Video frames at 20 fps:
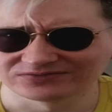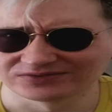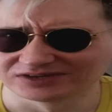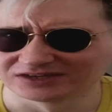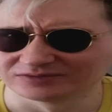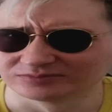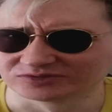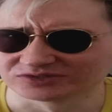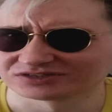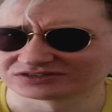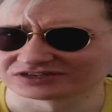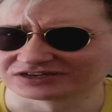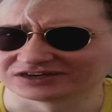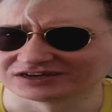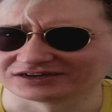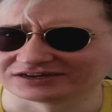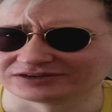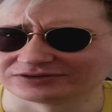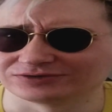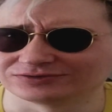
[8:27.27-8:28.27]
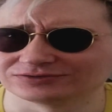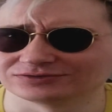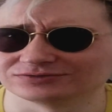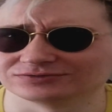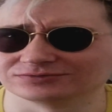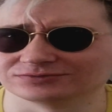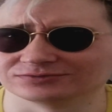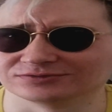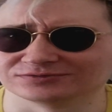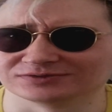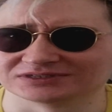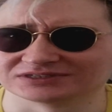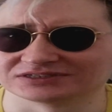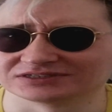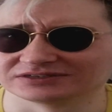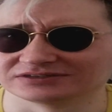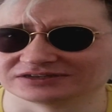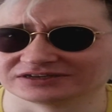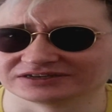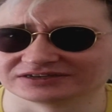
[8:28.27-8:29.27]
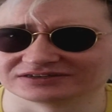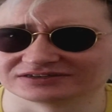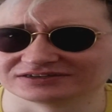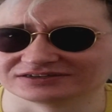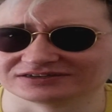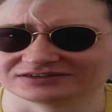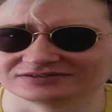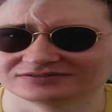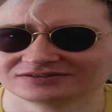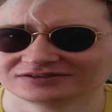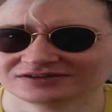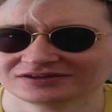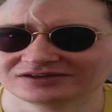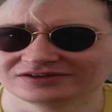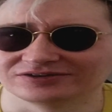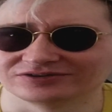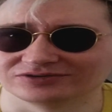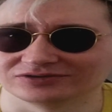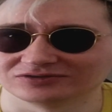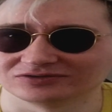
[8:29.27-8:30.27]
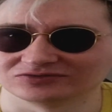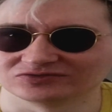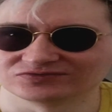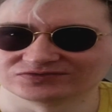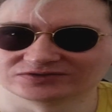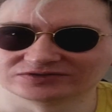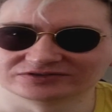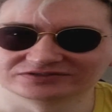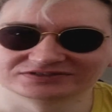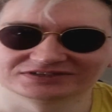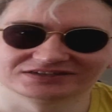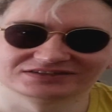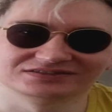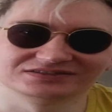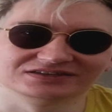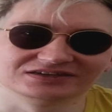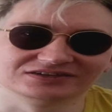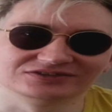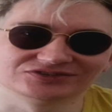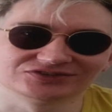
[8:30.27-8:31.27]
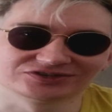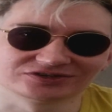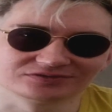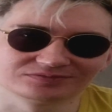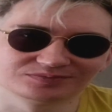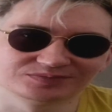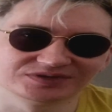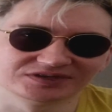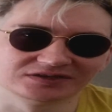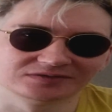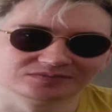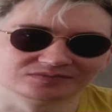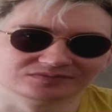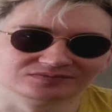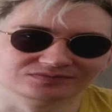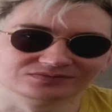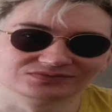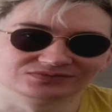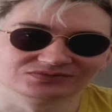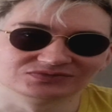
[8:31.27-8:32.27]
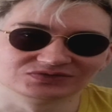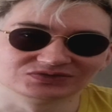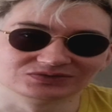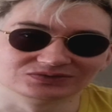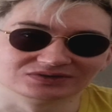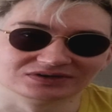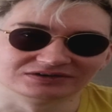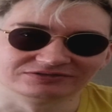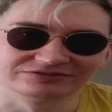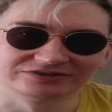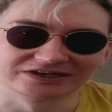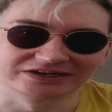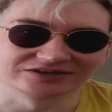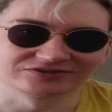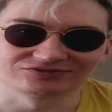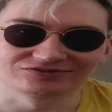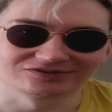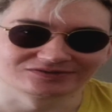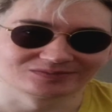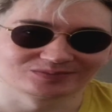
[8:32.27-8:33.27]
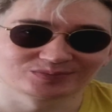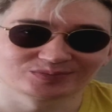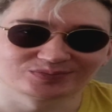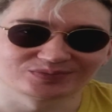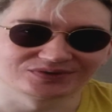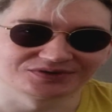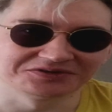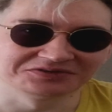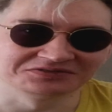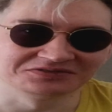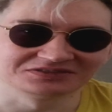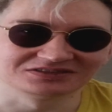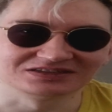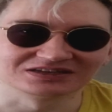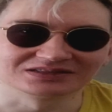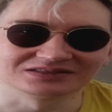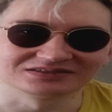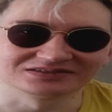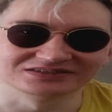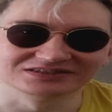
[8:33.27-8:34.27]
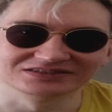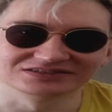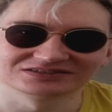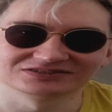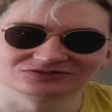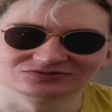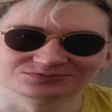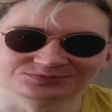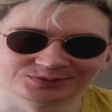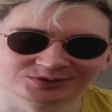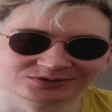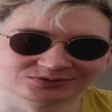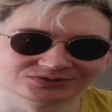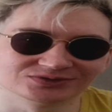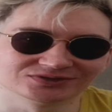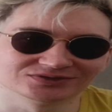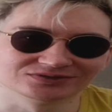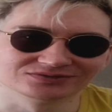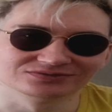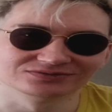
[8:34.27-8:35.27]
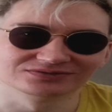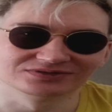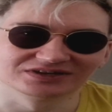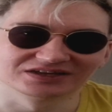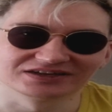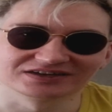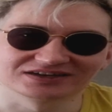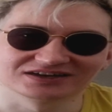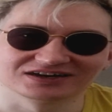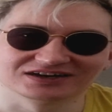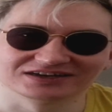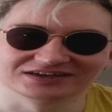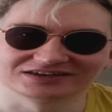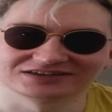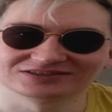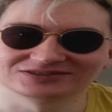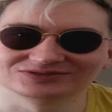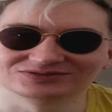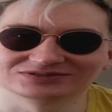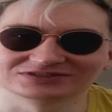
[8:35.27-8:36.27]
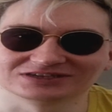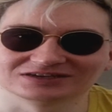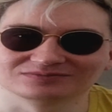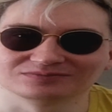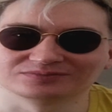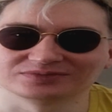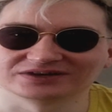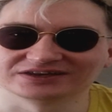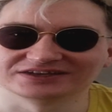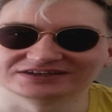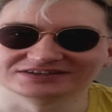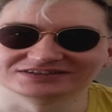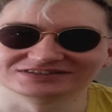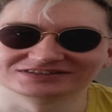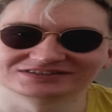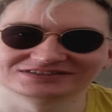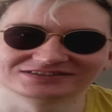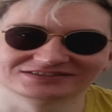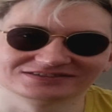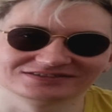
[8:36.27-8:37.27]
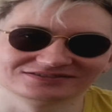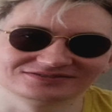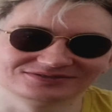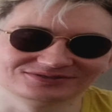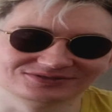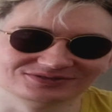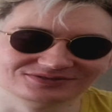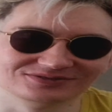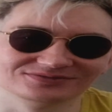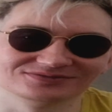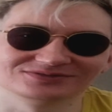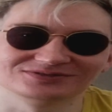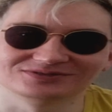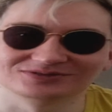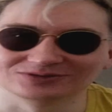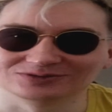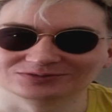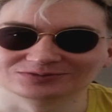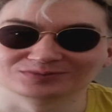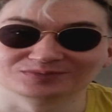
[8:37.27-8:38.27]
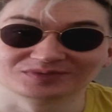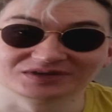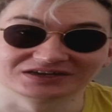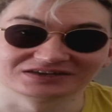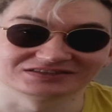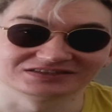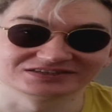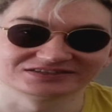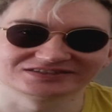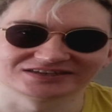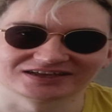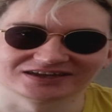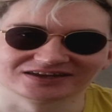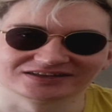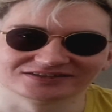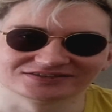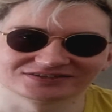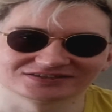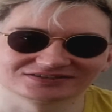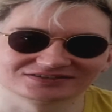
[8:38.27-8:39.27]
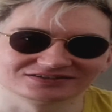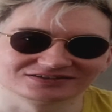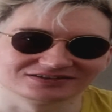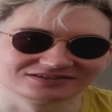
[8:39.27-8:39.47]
famous guy who was like known for that, they drop him to a like drop point that he's supposed to like hike to some place to make the challenge,